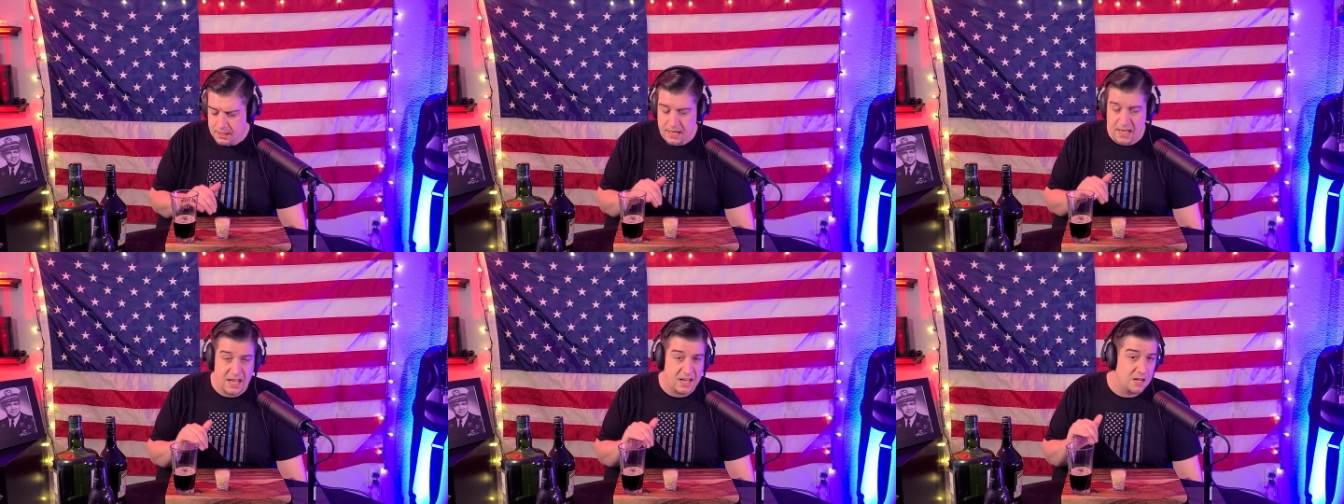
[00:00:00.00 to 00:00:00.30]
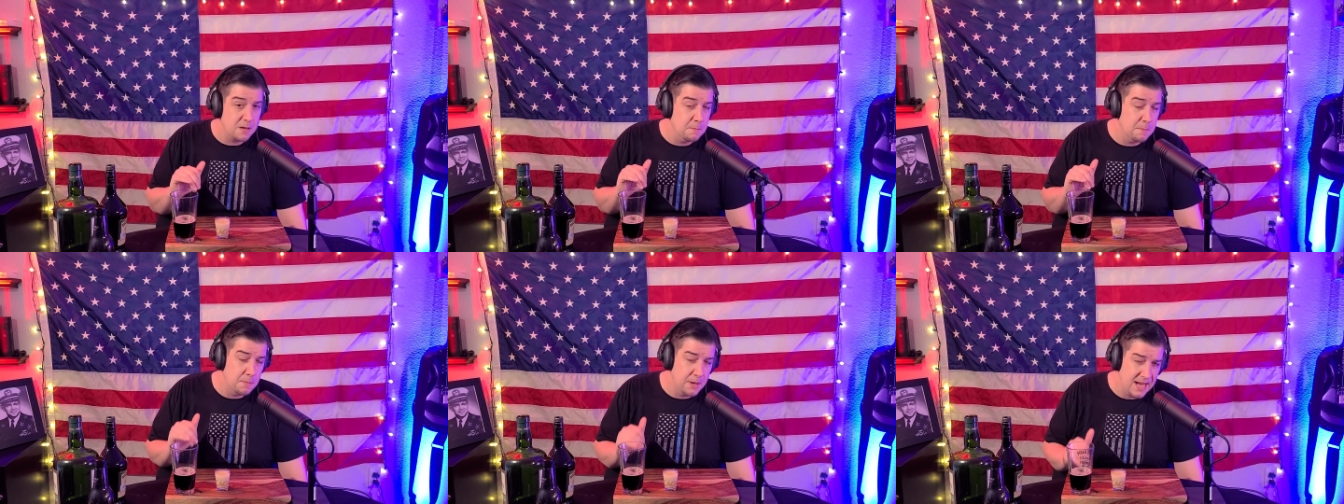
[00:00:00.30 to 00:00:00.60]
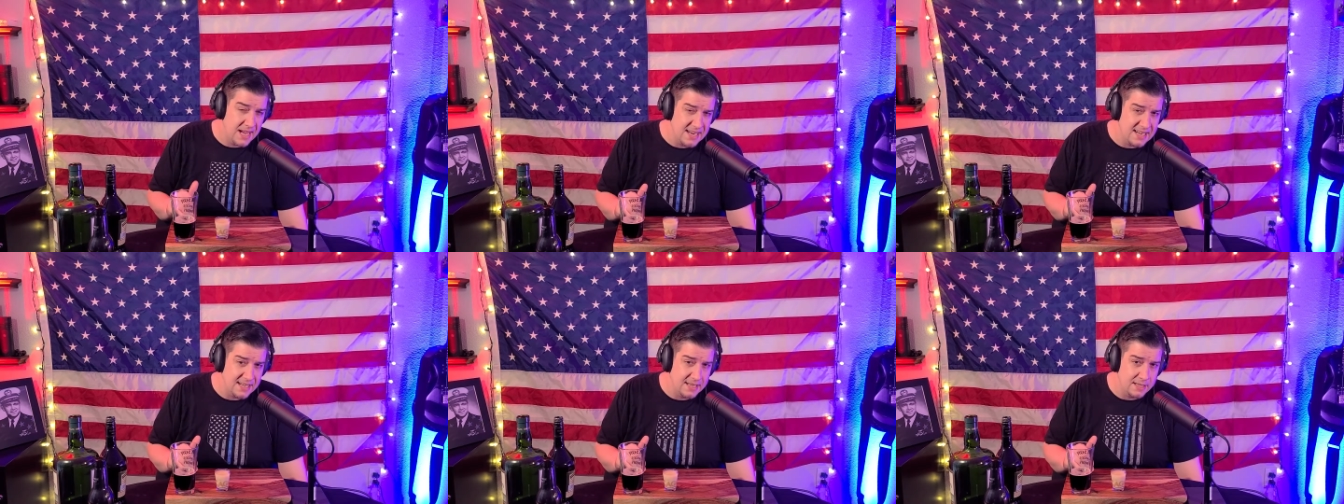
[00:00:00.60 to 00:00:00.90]
and
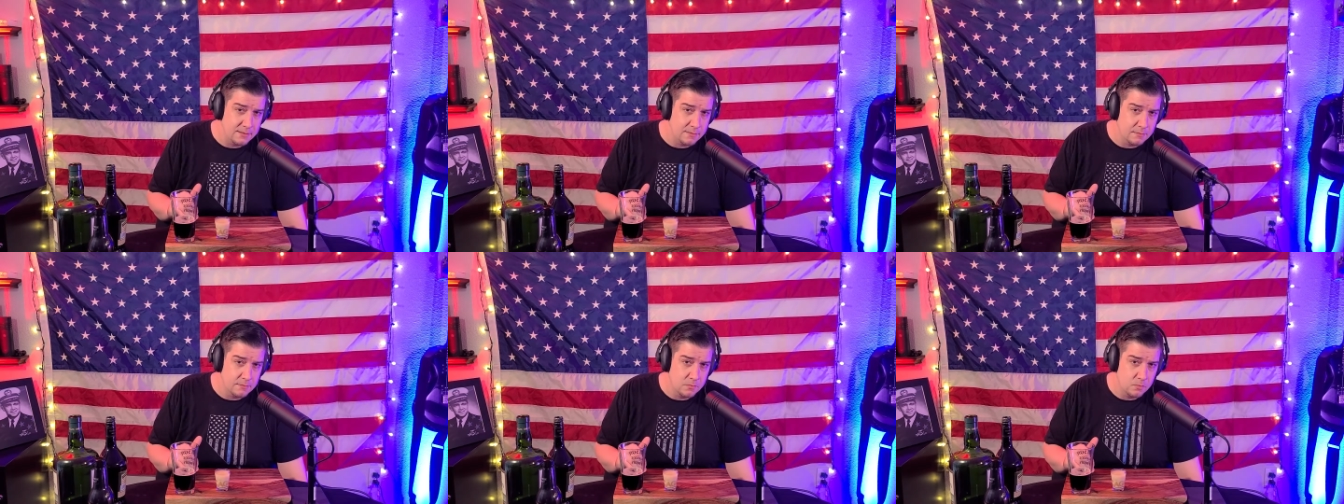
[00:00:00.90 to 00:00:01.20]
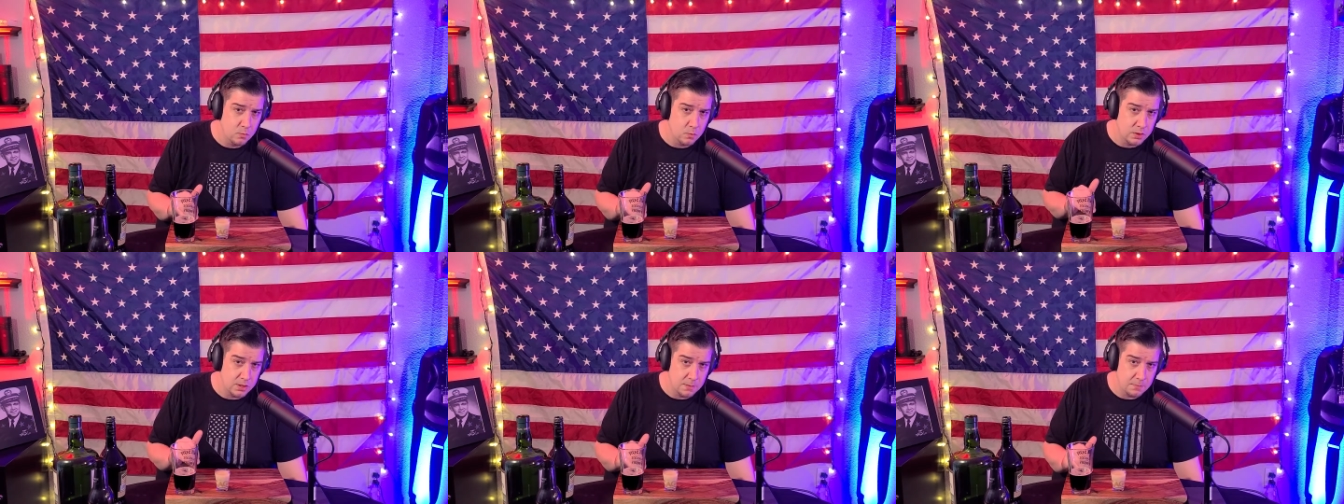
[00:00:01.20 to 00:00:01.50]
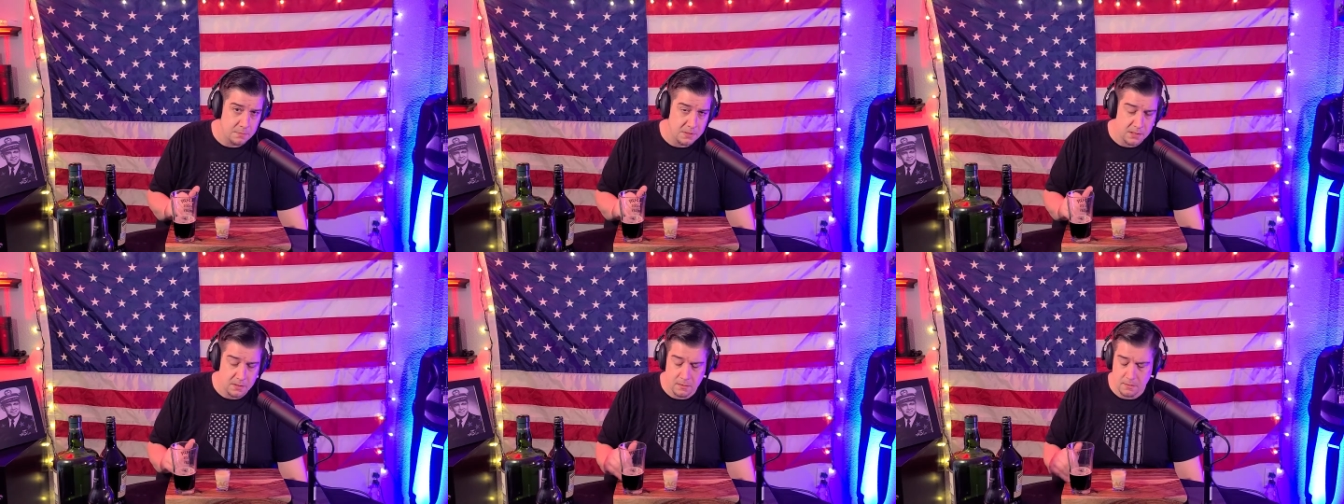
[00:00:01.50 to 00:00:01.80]
combine it with the
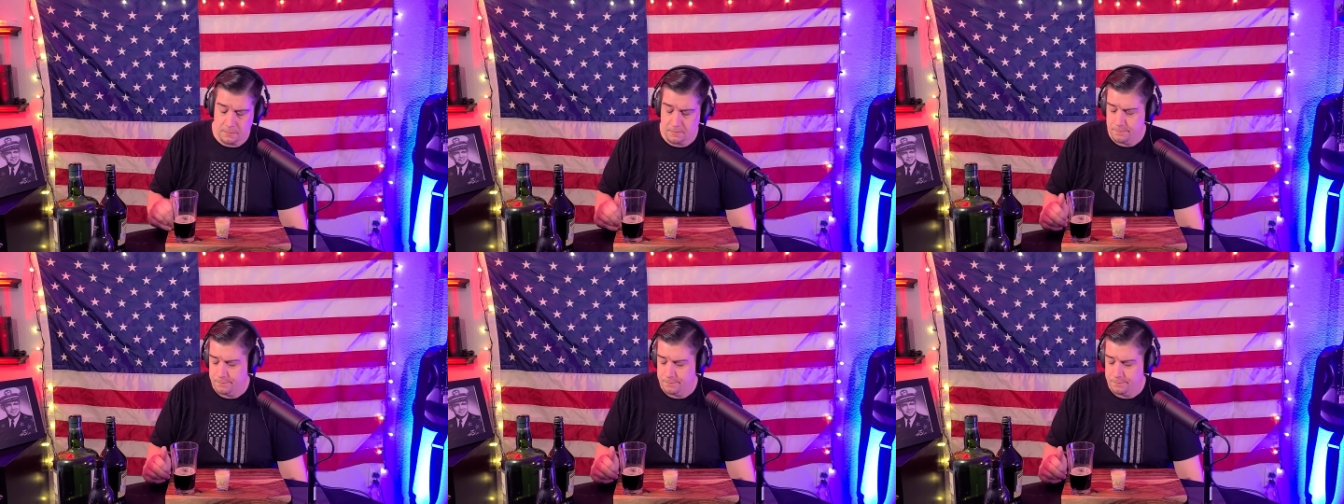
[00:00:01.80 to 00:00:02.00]
beer,